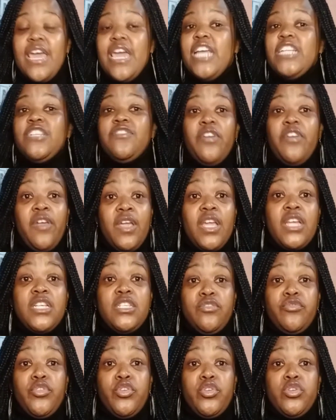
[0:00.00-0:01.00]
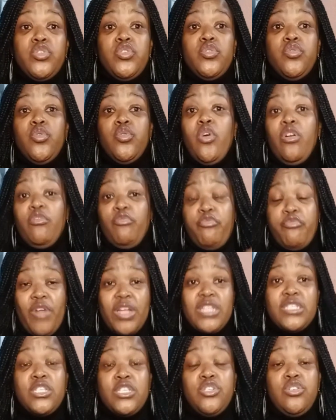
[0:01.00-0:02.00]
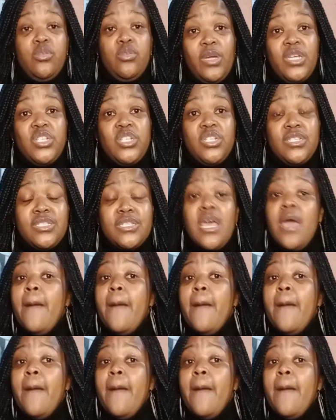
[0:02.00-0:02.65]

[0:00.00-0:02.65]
It's very easy for you to confront situations,